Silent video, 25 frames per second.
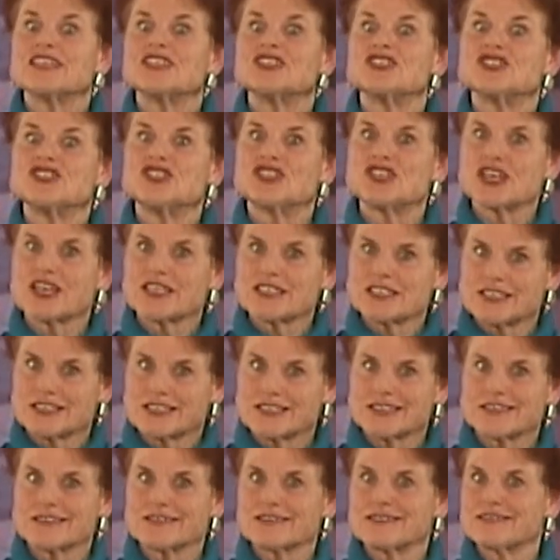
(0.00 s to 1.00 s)

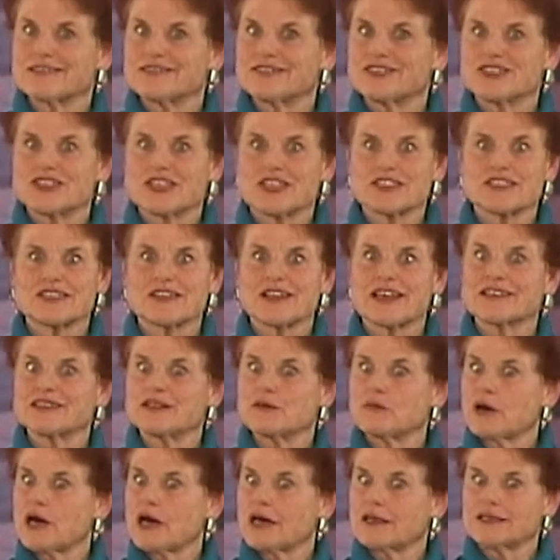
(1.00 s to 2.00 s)
just just like the
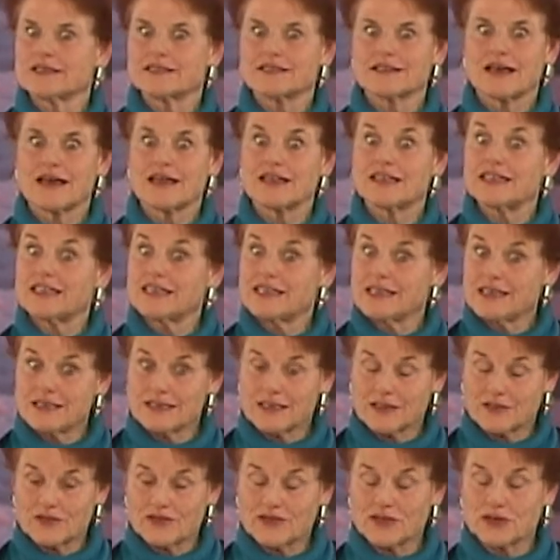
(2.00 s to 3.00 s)
body's not
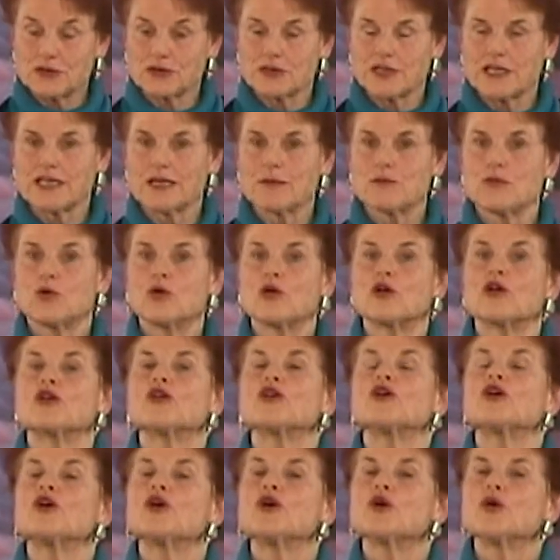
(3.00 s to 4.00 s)
needing food anymore
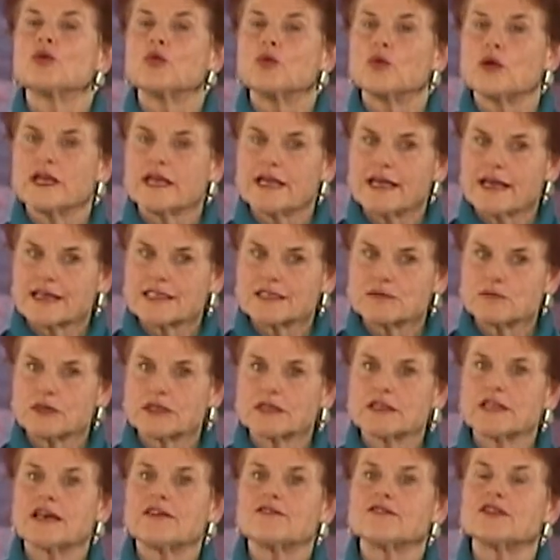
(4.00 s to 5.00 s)
we as
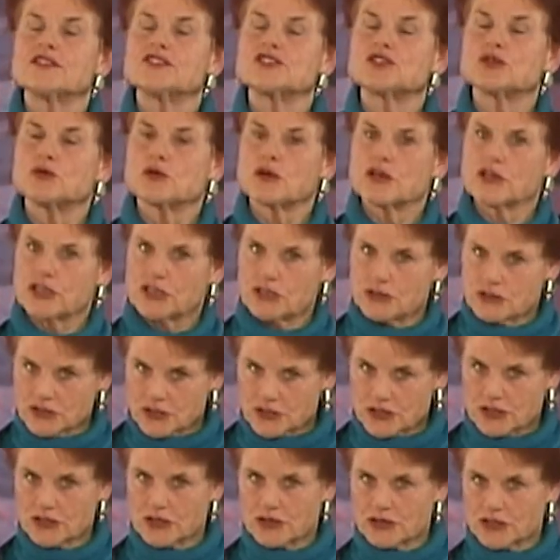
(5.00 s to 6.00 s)
beloveds who are used
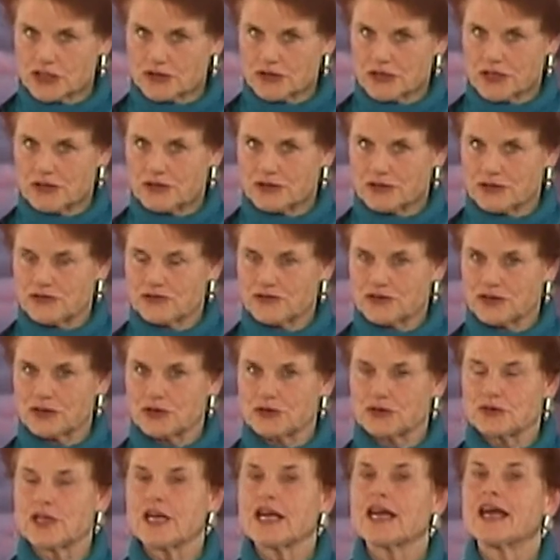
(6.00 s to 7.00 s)
to nurturing through
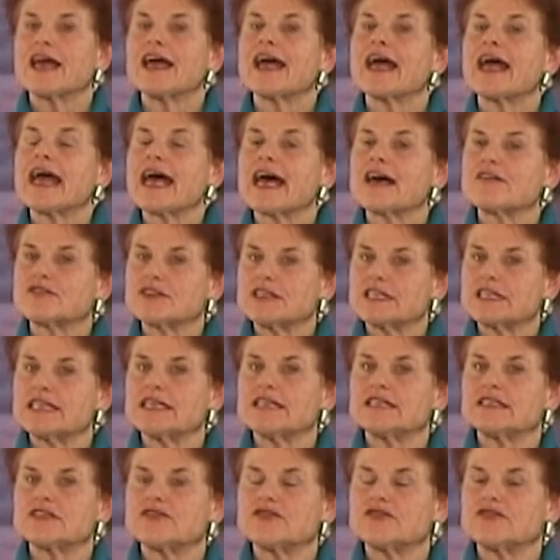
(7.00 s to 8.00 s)
food have a
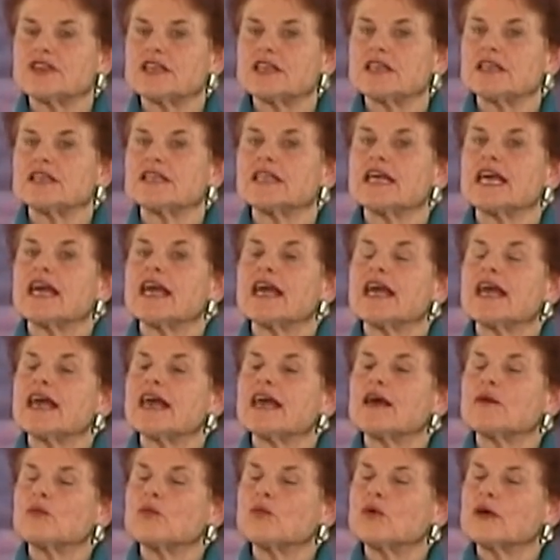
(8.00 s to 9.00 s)
need to feed
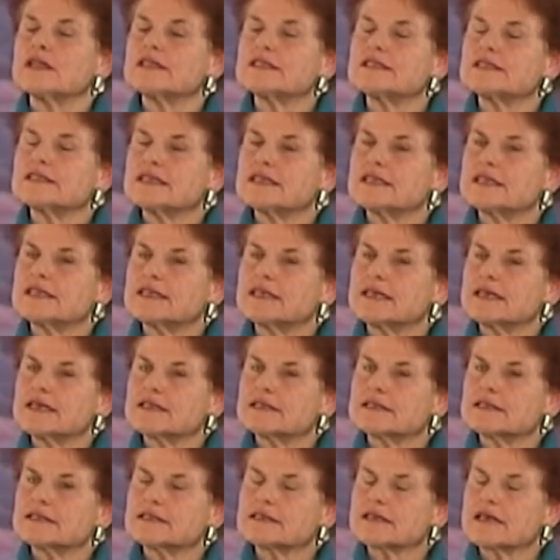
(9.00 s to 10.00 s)
and once it
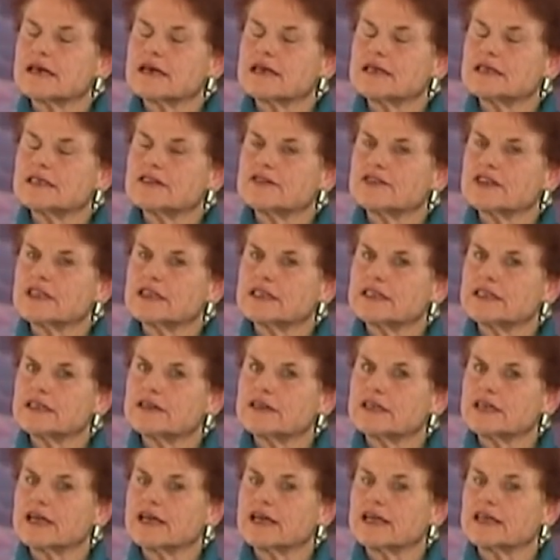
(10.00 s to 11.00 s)
gets kind of clear
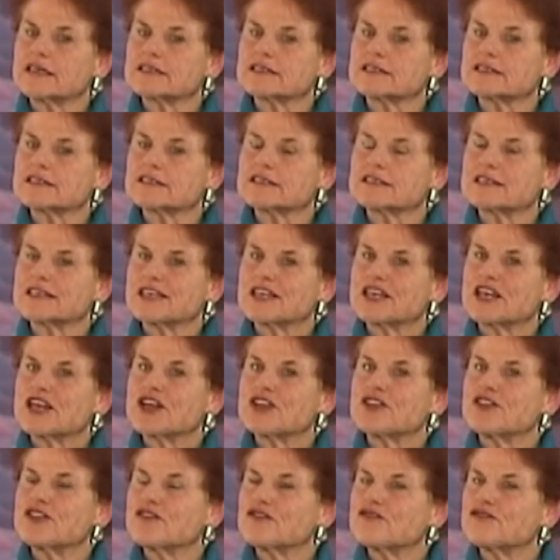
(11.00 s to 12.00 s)
to us
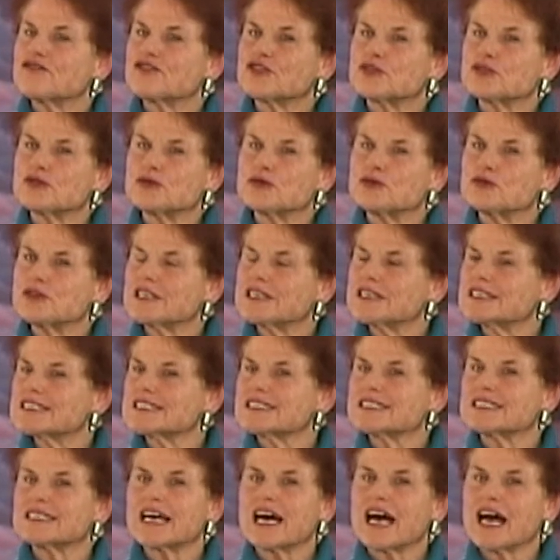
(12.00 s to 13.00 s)
that food is
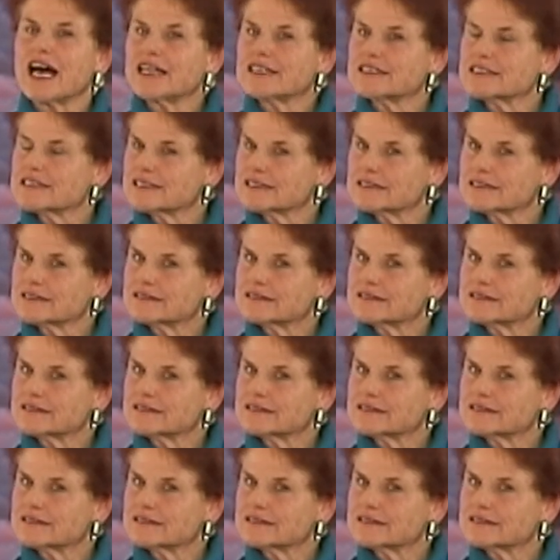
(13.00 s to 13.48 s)
not